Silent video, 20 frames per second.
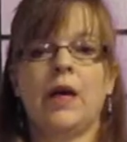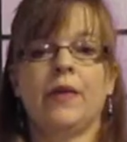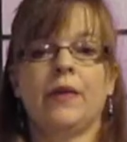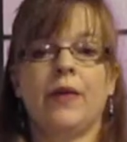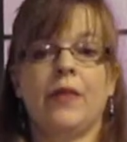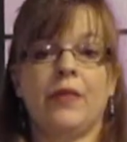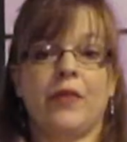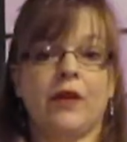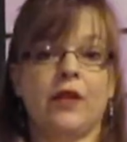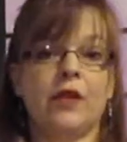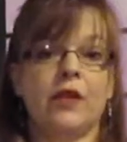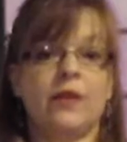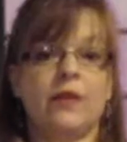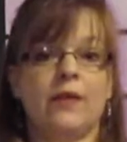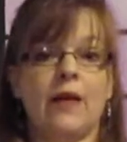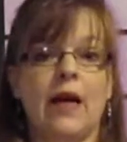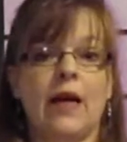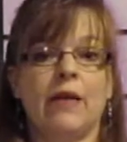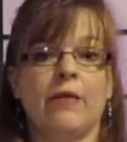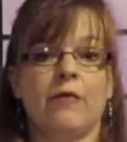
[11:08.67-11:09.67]
The third
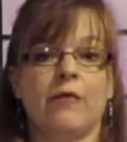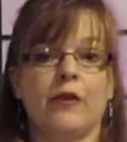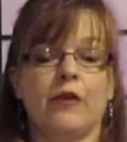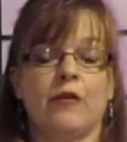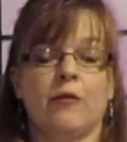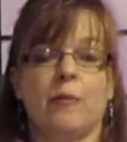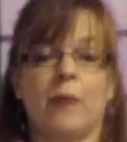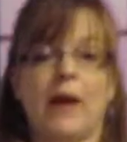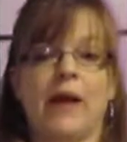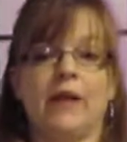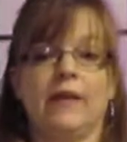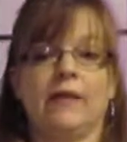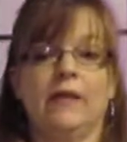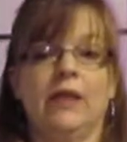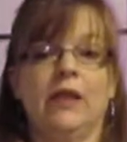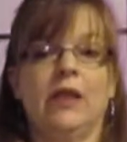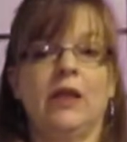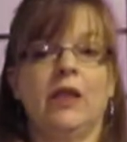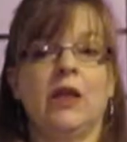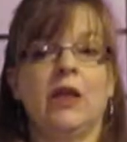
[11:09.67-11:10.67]
sign for
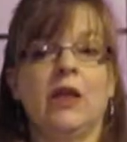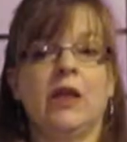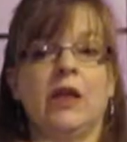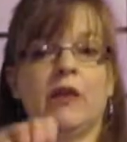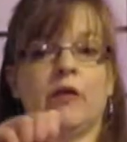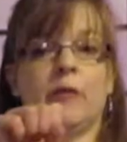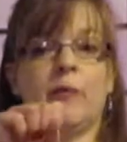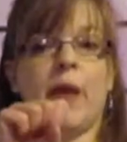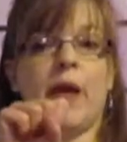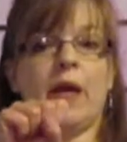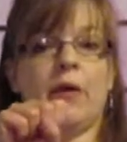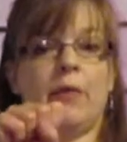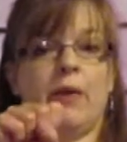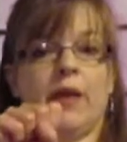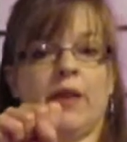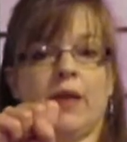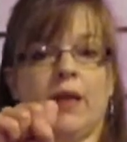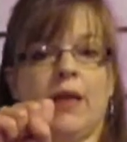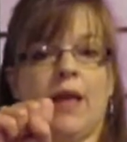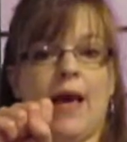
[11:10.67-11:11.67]
spicy is made
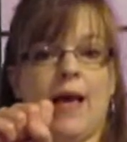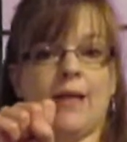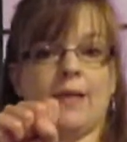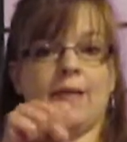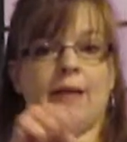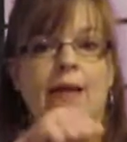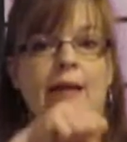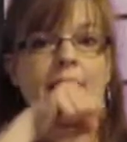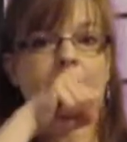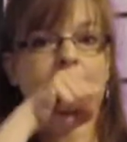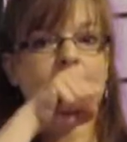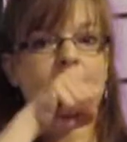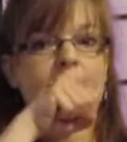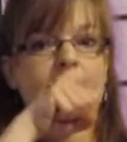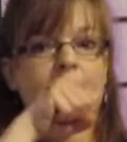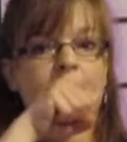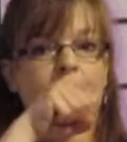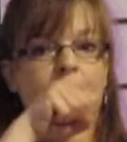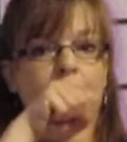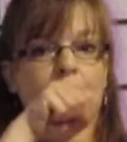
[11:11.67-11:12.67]
with an S hand
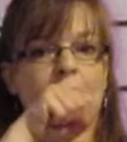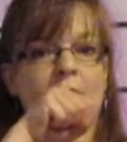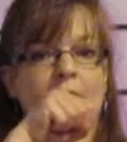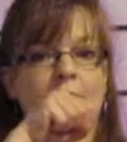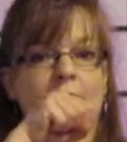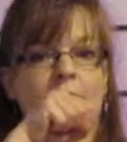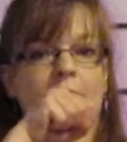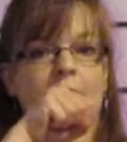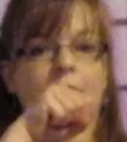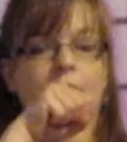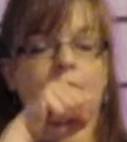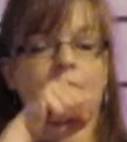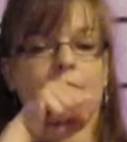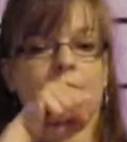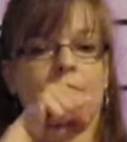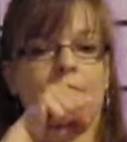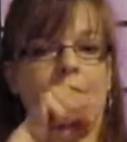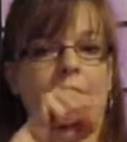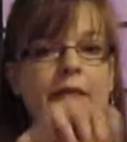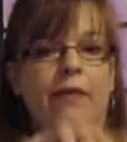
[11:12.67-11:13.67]
at your mouth,
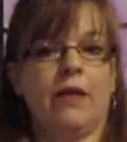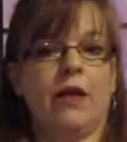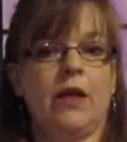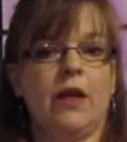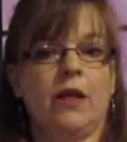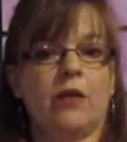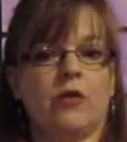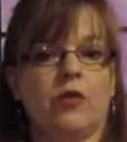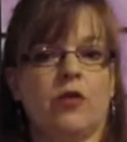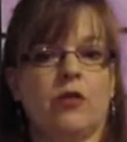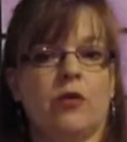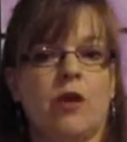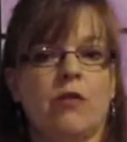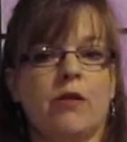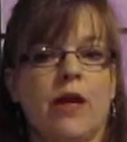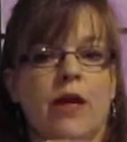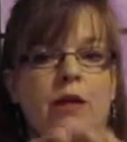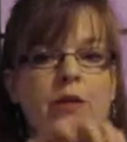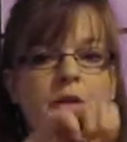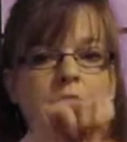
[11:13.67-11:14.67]
and then it's
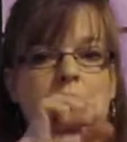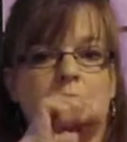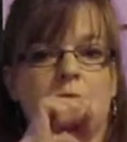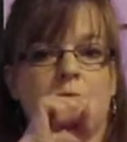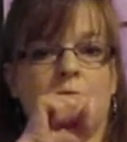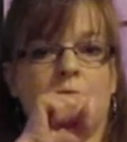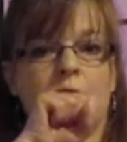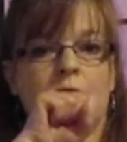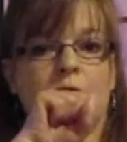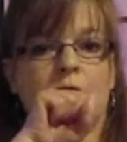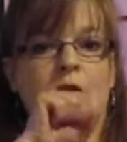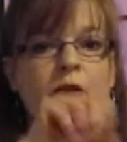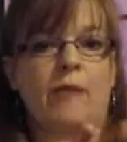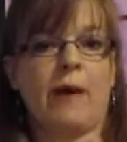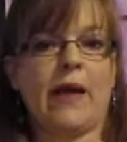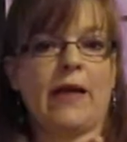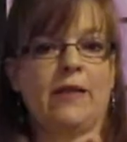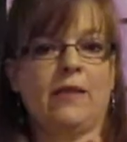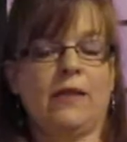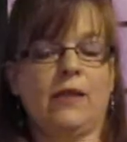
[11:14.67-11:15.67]
thrown out too.
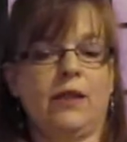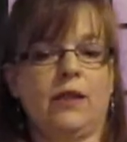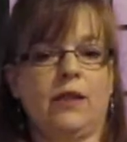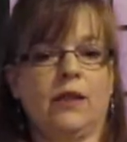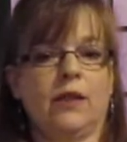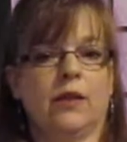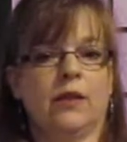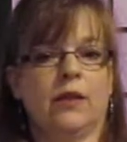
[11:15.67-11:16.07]
Spicy.